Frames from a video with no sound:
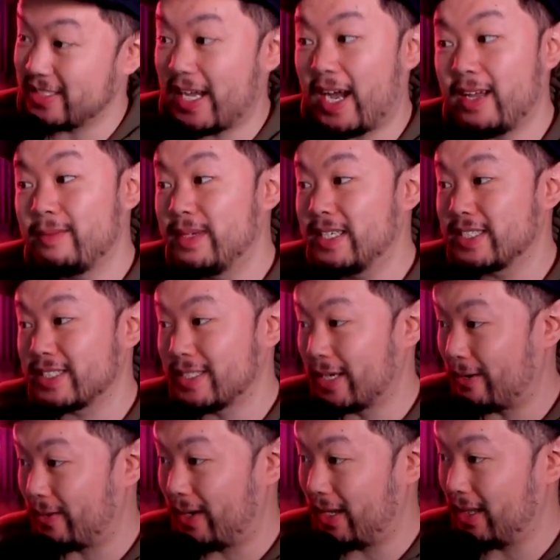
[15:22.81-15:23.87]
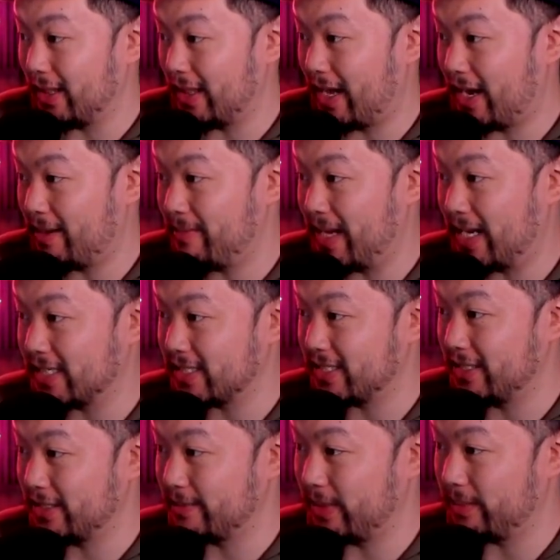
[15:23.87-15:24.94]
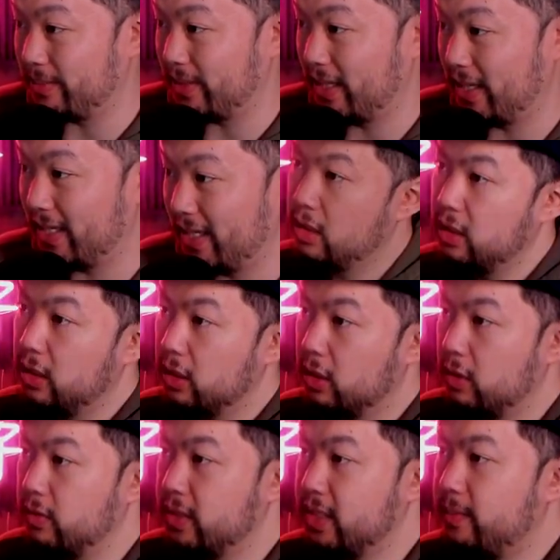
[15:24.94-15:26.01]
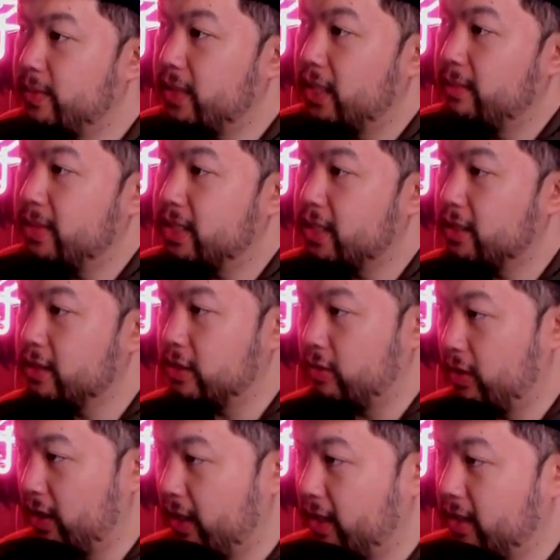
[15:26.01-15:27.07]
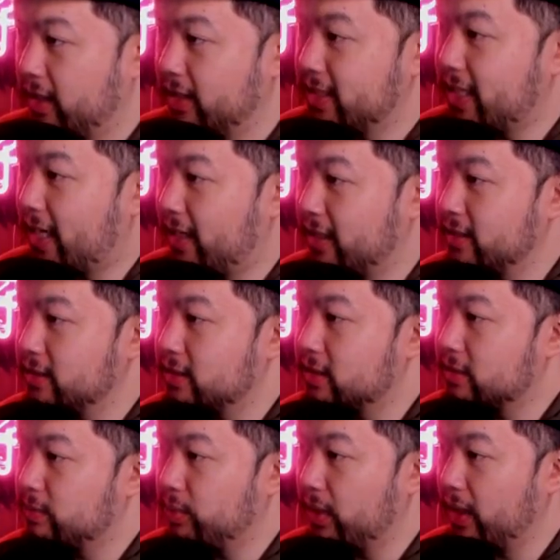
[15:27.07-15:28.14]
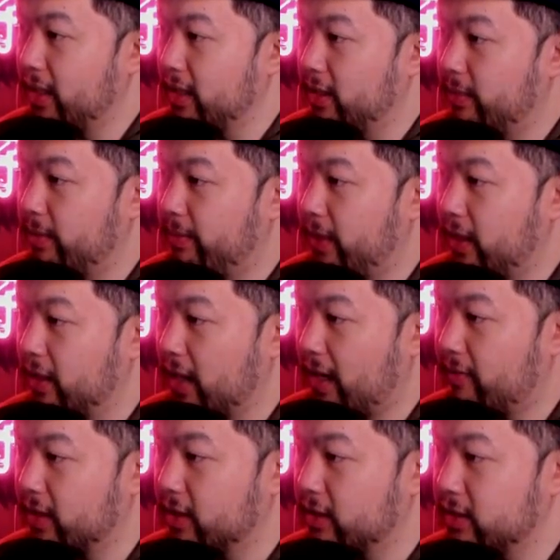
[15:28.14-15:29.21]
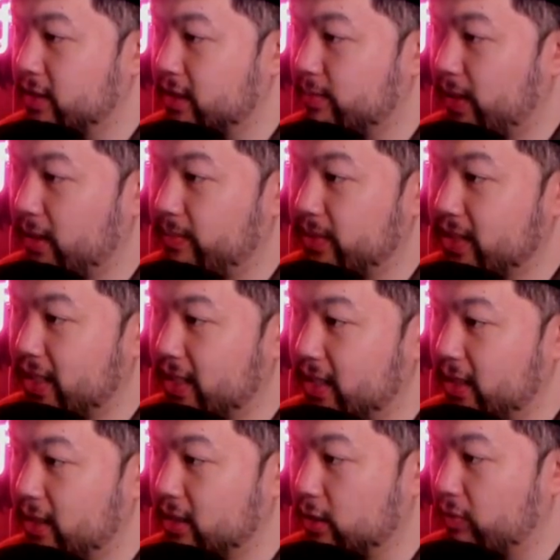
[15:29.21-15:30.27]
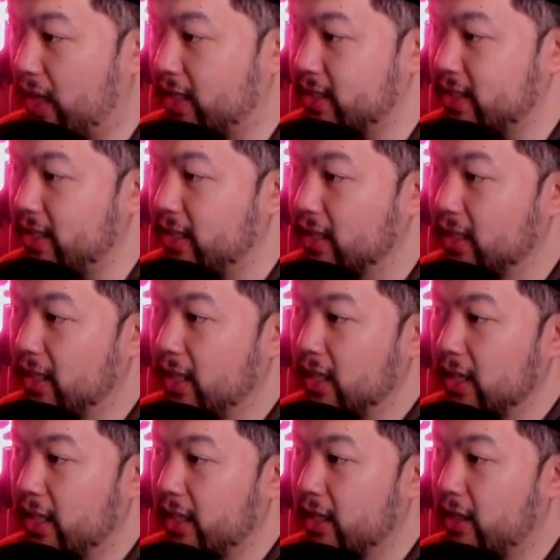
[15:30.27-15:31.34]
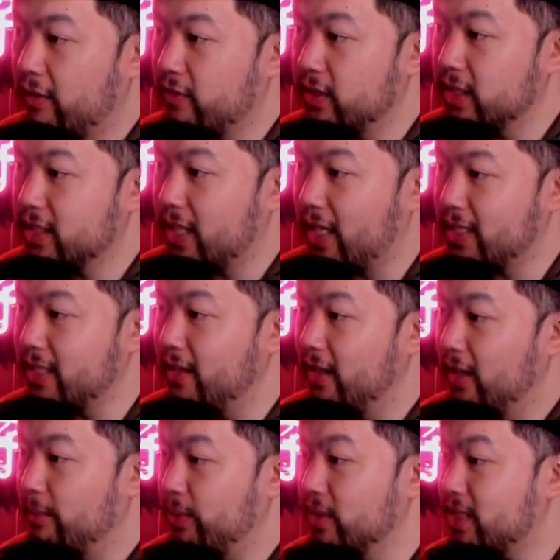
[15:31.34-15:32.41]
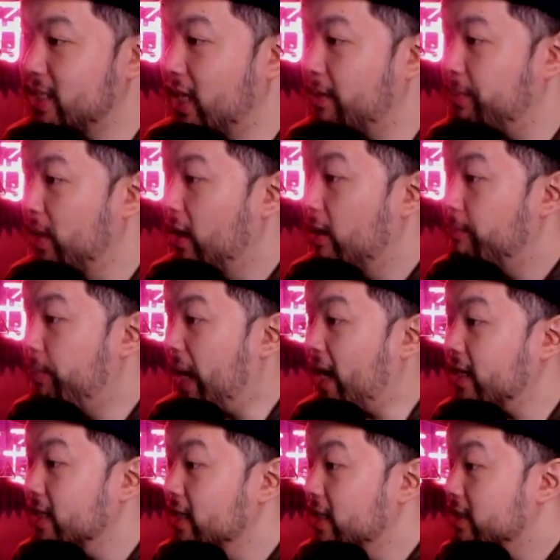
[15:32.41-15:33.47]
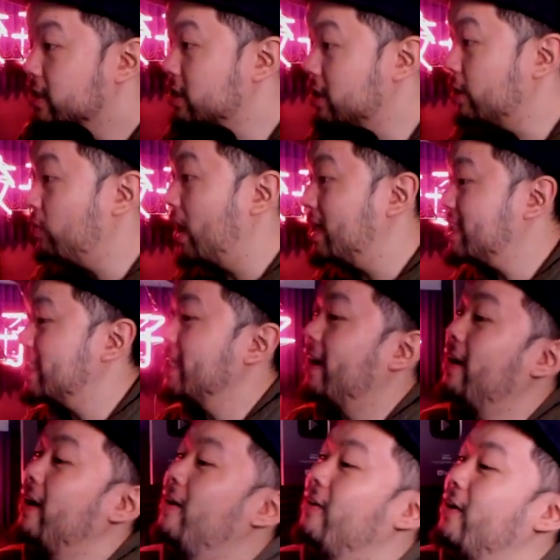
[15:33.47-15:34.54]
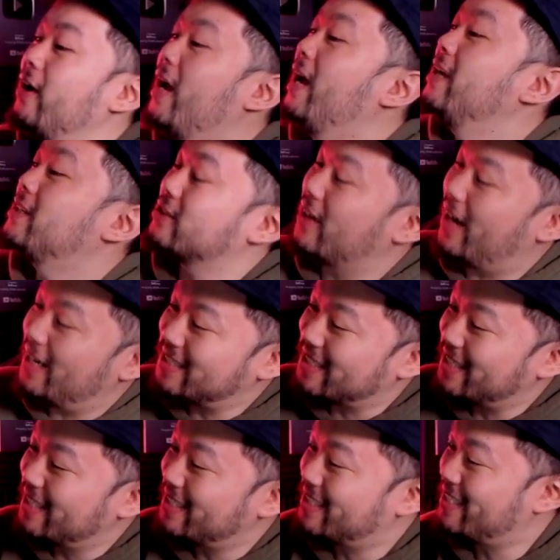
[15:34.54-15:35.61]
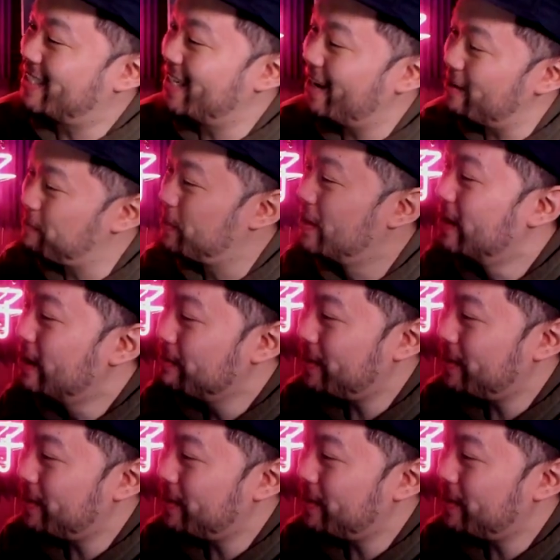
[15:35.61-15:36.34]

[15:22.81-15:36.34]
9 minutes, though. A lot of match still to be played. Throwing deep in enemy territory. The Italians playing a little bit better, having a good spell of possession here. De Rossi laying it off for Tati. Puts it up. Back to De Rossi. Oh, he tries the chip